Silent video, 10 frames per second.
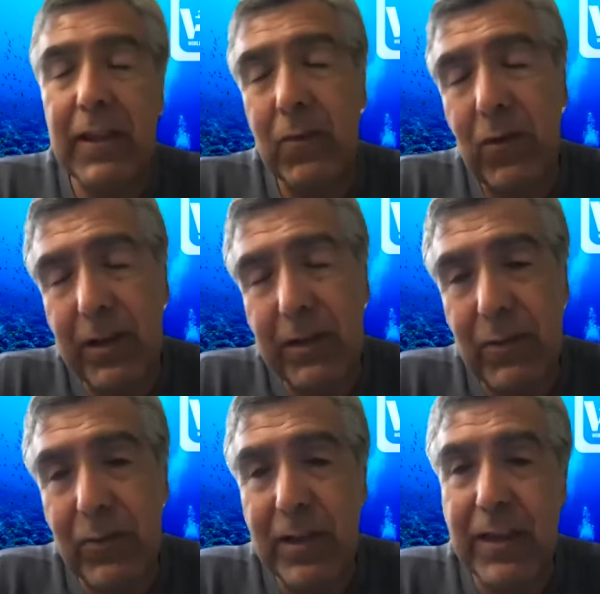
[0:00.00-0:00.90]
He wanted to
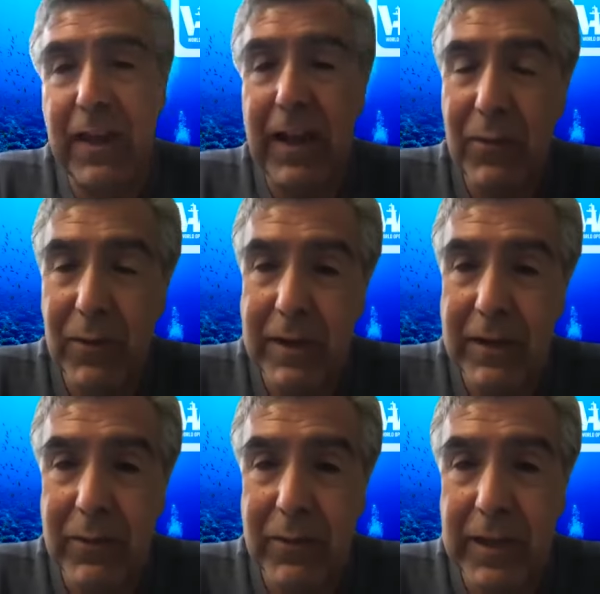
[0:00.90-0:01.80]
win. I
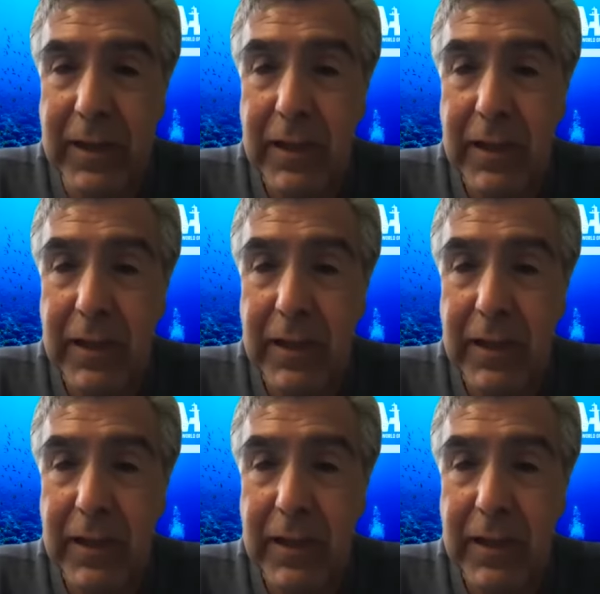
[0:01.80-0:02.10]
wanted to win.